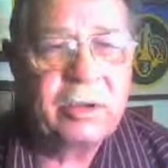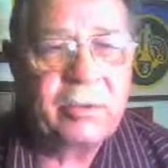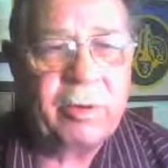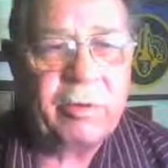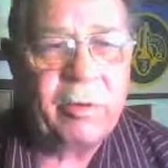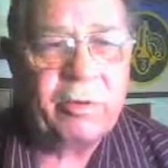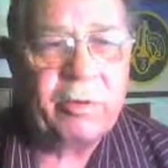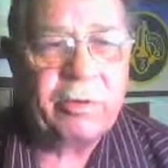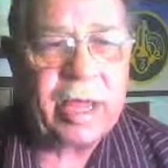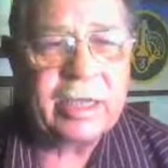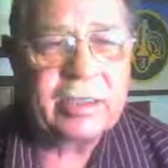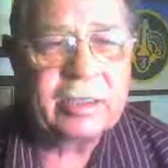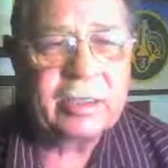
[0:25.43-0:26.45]
We both
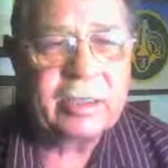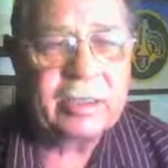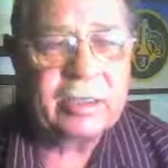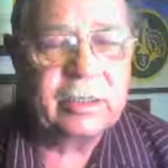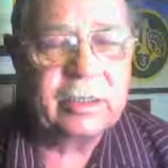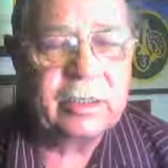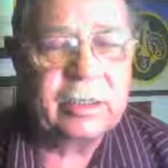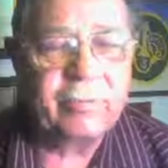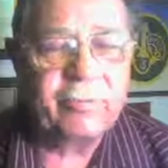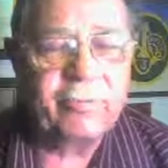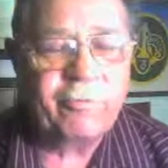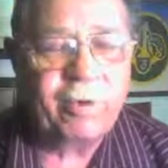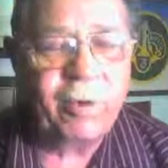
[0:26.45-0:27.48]
asked
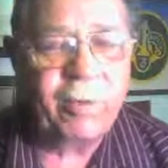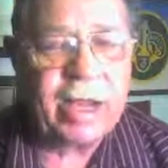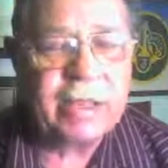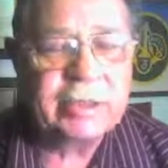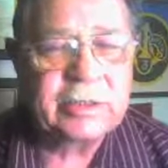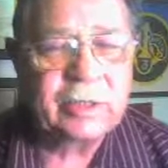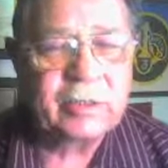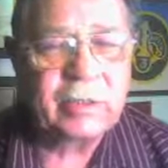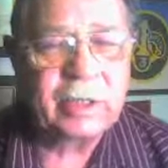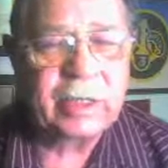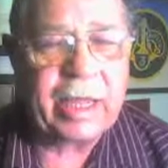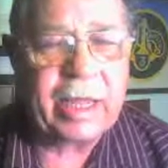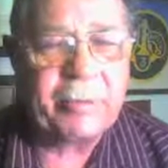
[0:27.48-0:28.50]
him for a bicycle
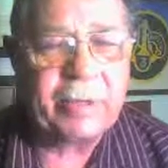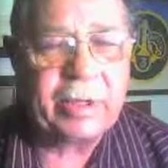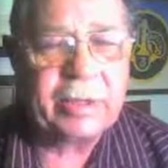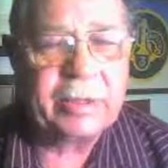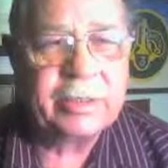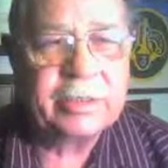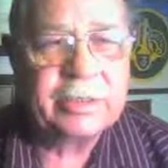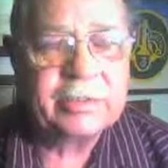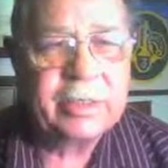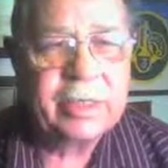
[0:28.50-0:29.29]
and cap guns.